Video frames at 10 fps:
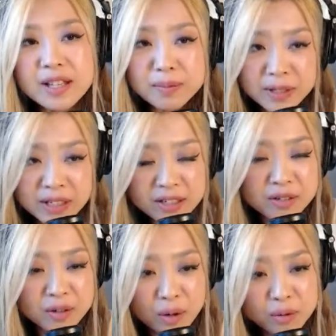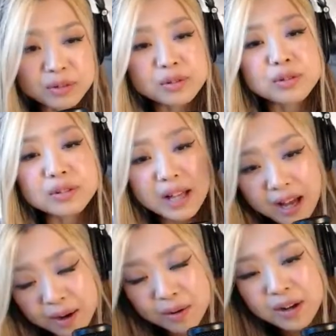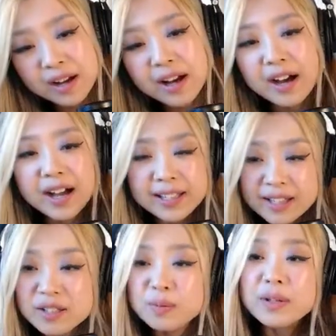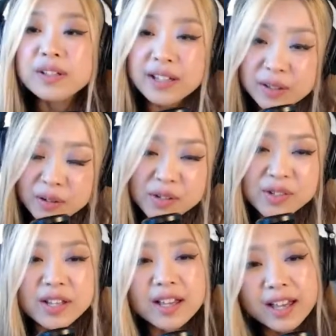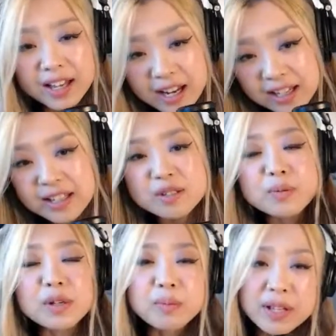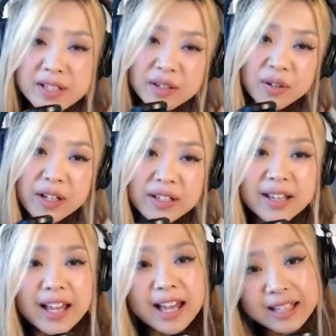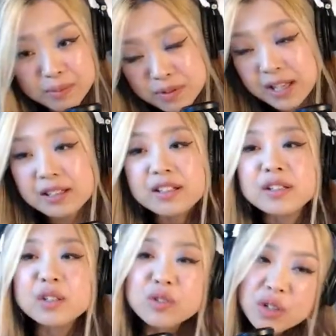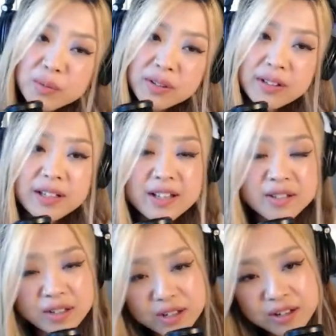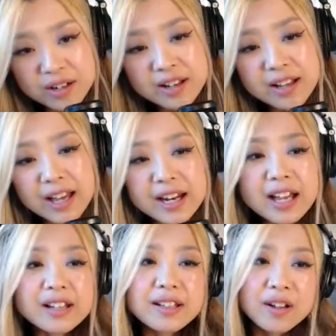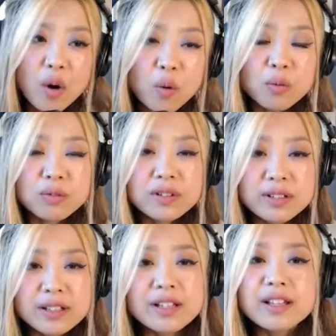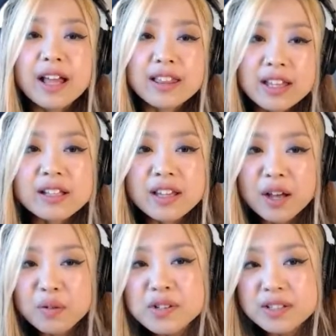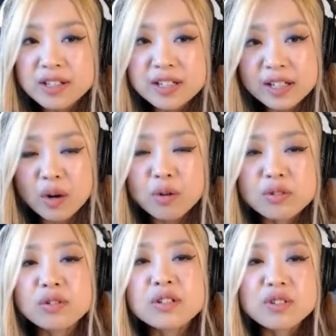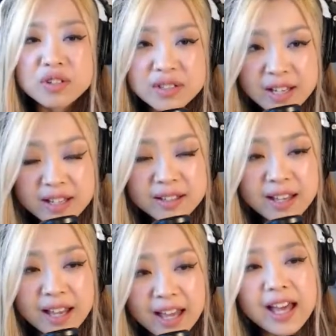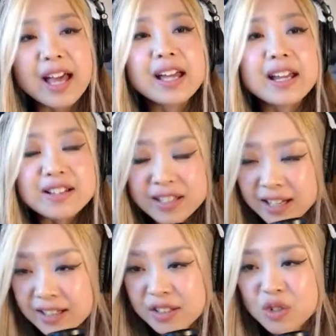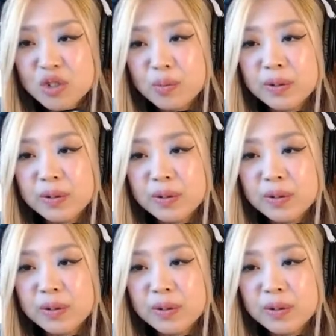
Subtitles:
7 years ago to now, I can speak English and I can speak basic Greek and I'm start learning German last year. And then, oh, I think language learning also interesting. And I started this